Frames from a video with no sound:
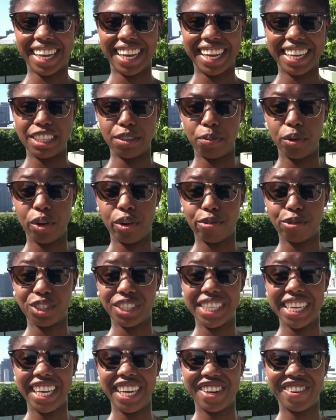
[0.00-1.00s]
It's beautiful
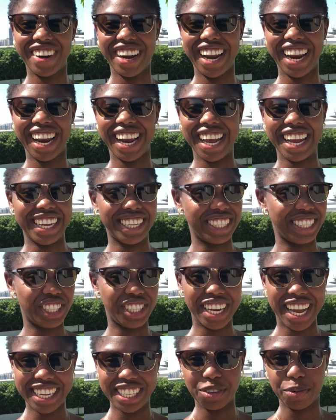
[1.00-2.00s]
scenery,
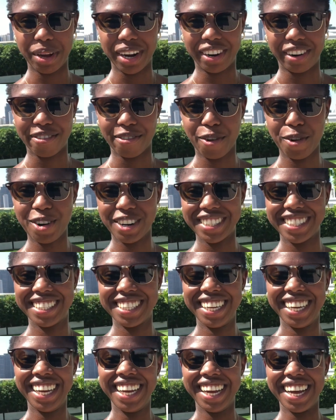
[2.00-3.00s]
it's nice weather, of
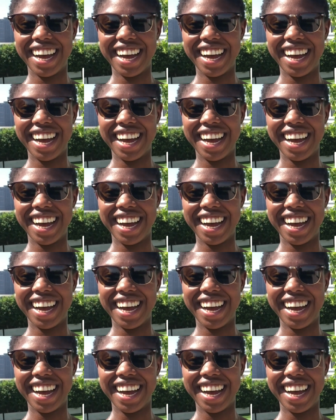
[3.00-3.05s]
course.